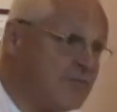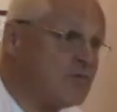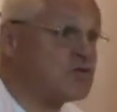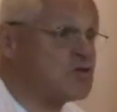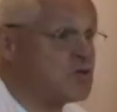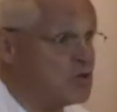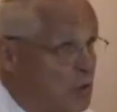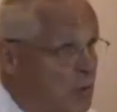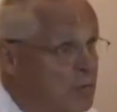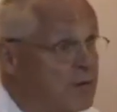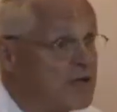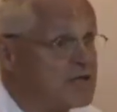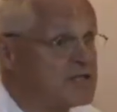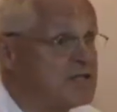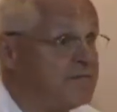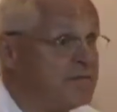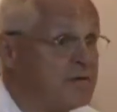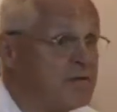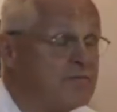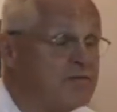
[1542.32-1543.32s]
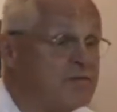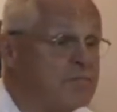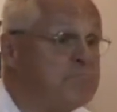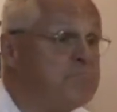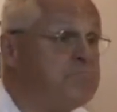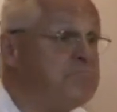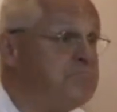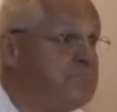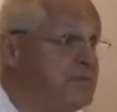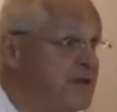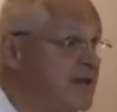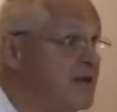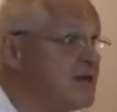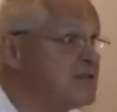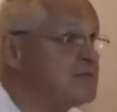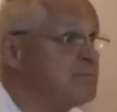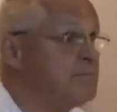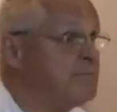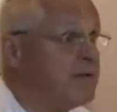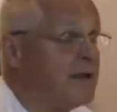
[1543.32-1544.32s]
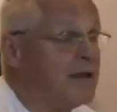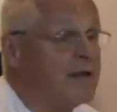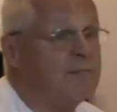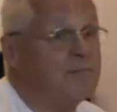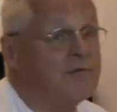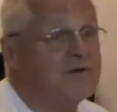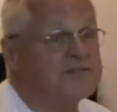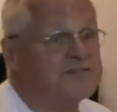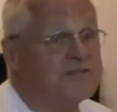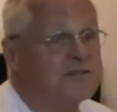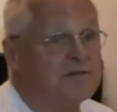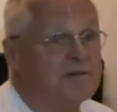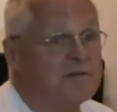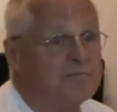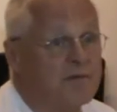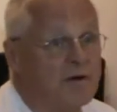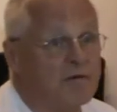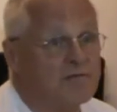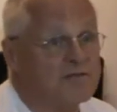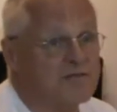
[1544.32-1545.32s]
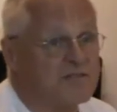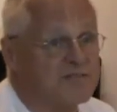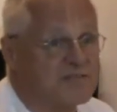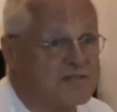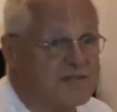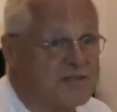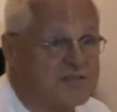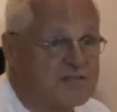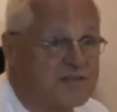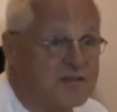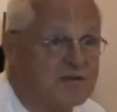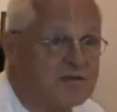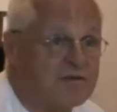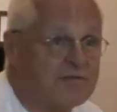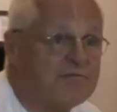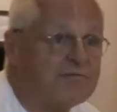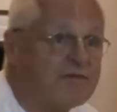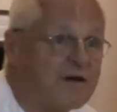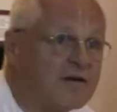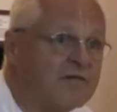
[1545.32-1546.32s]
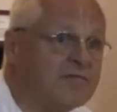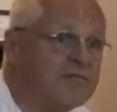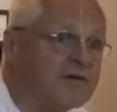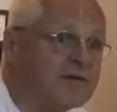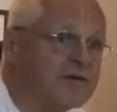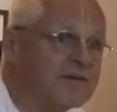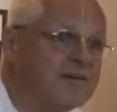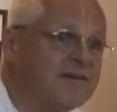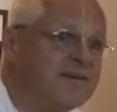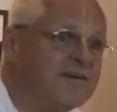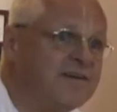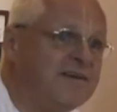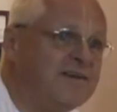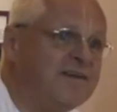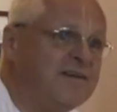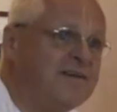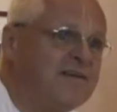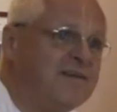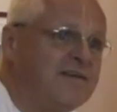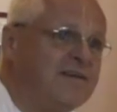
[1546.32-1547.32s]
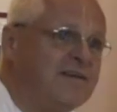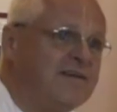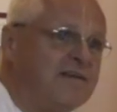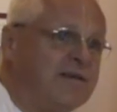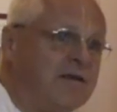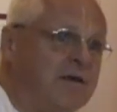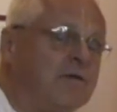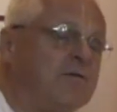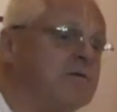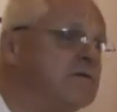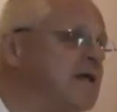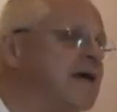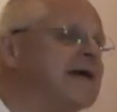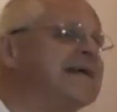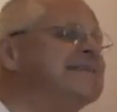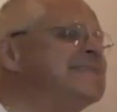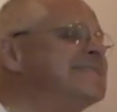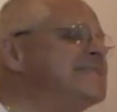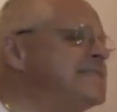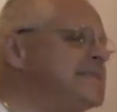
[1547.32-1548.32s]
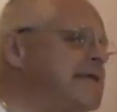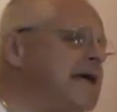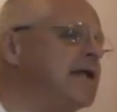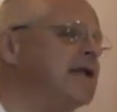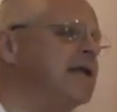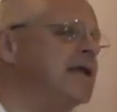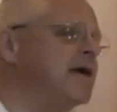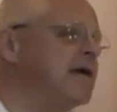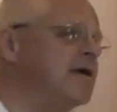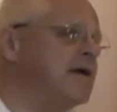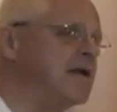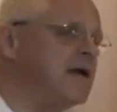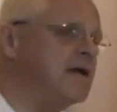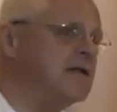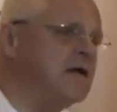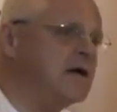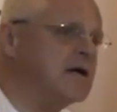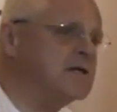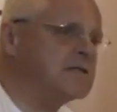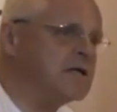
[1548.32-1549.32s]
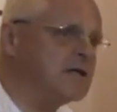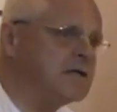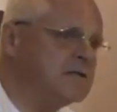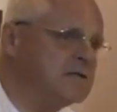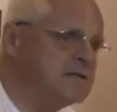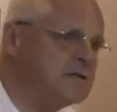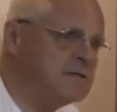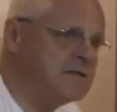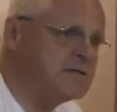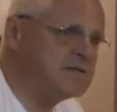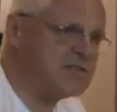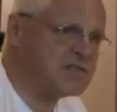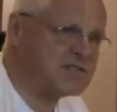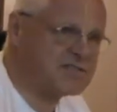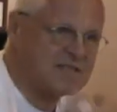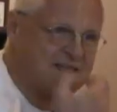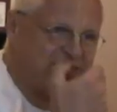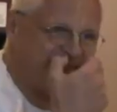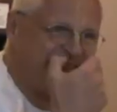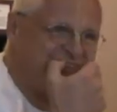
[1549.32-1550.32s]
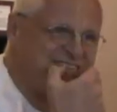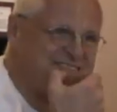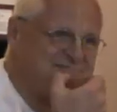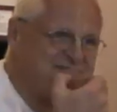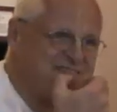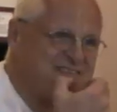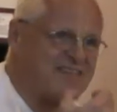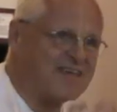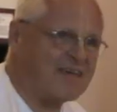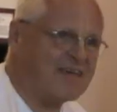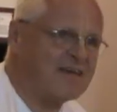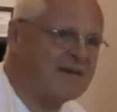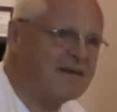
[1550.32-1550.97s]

was known actually one of the biggest playboys and debauchees in the city of Frankfurt. He looked exactly like Hiranyakasha, just the teeth and thing.